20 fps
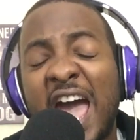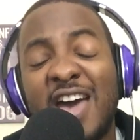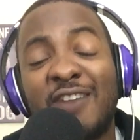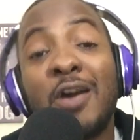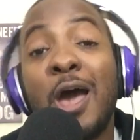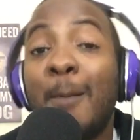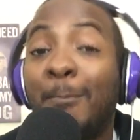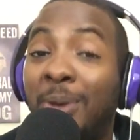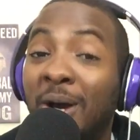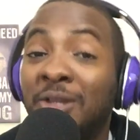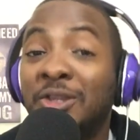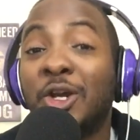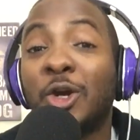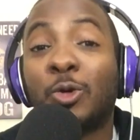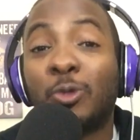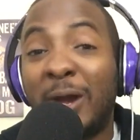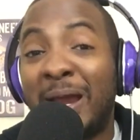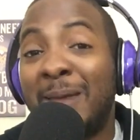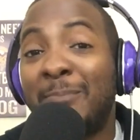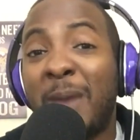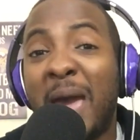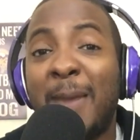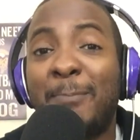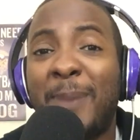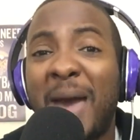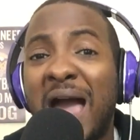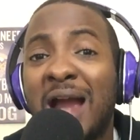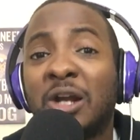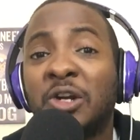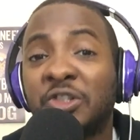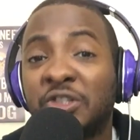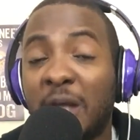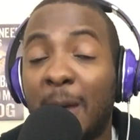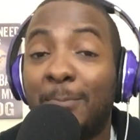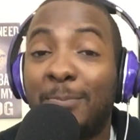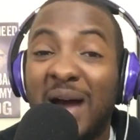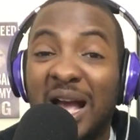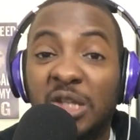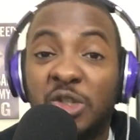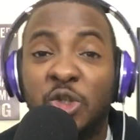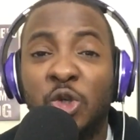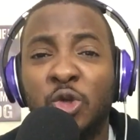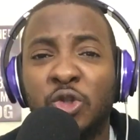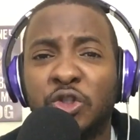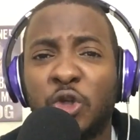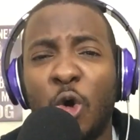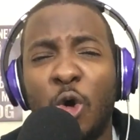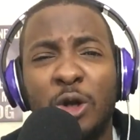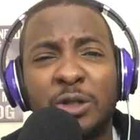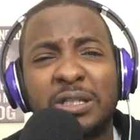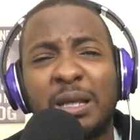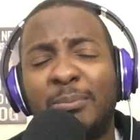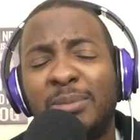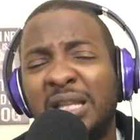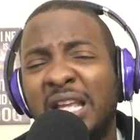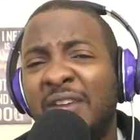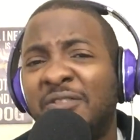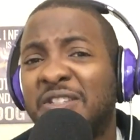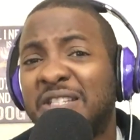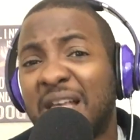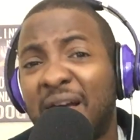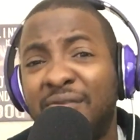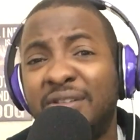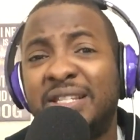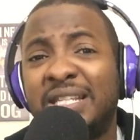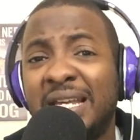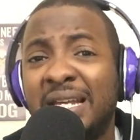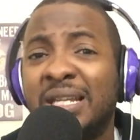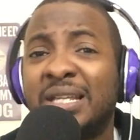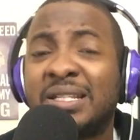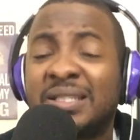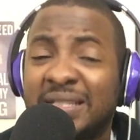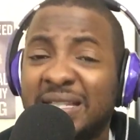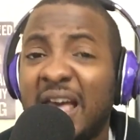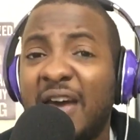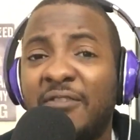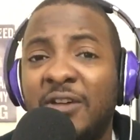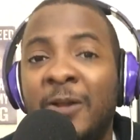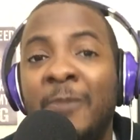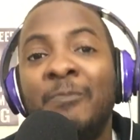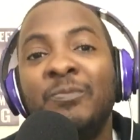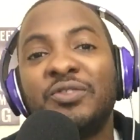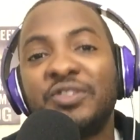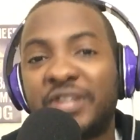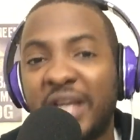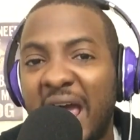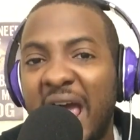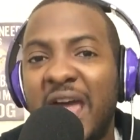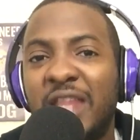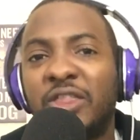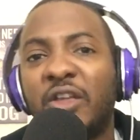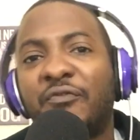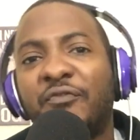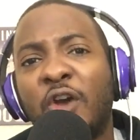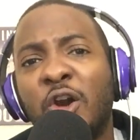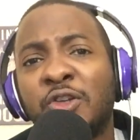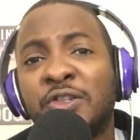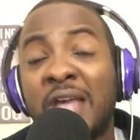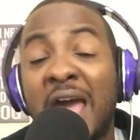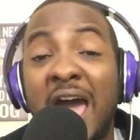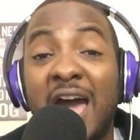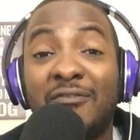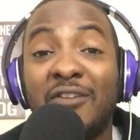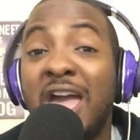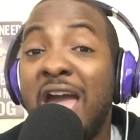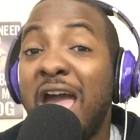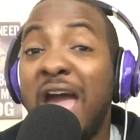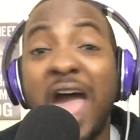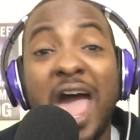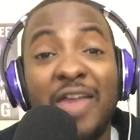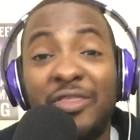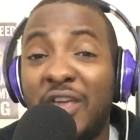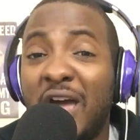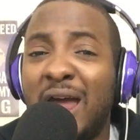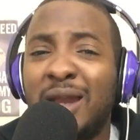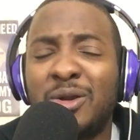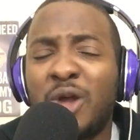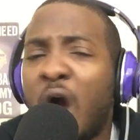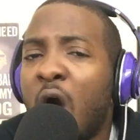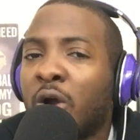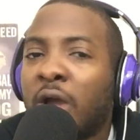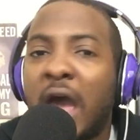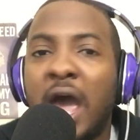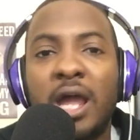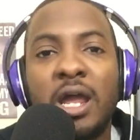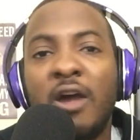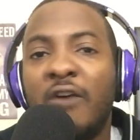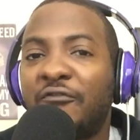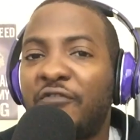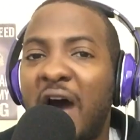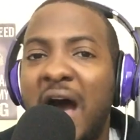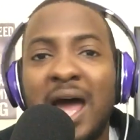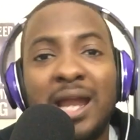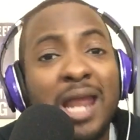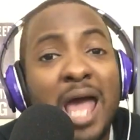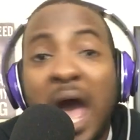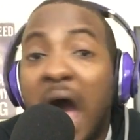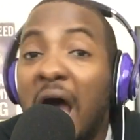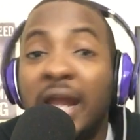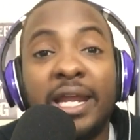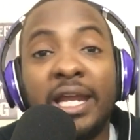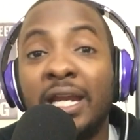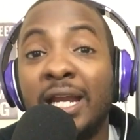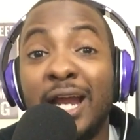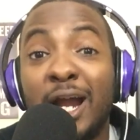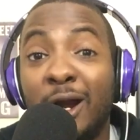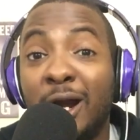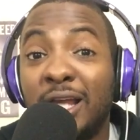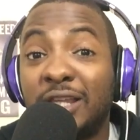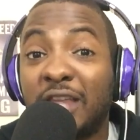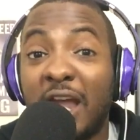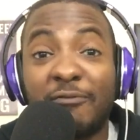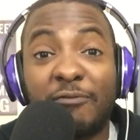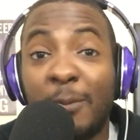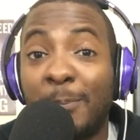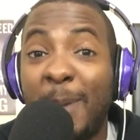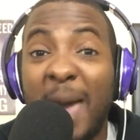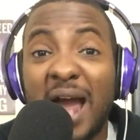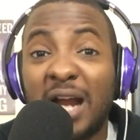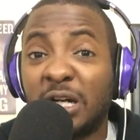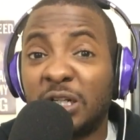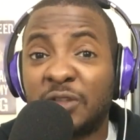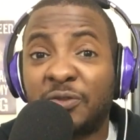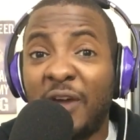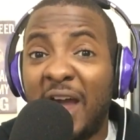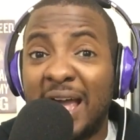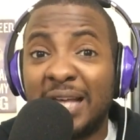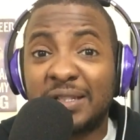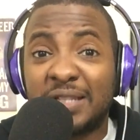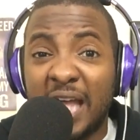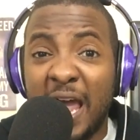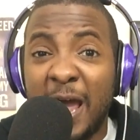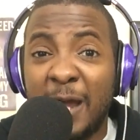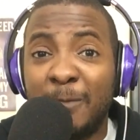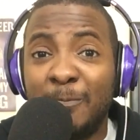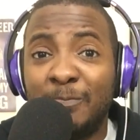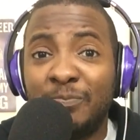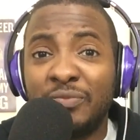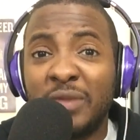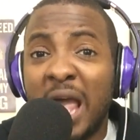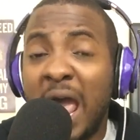half, putting the Green Bay Packers up by 2 scores, I believe 17-7 to end the first half. And then, okay, fine, I didn't hear anything from Packers fans then.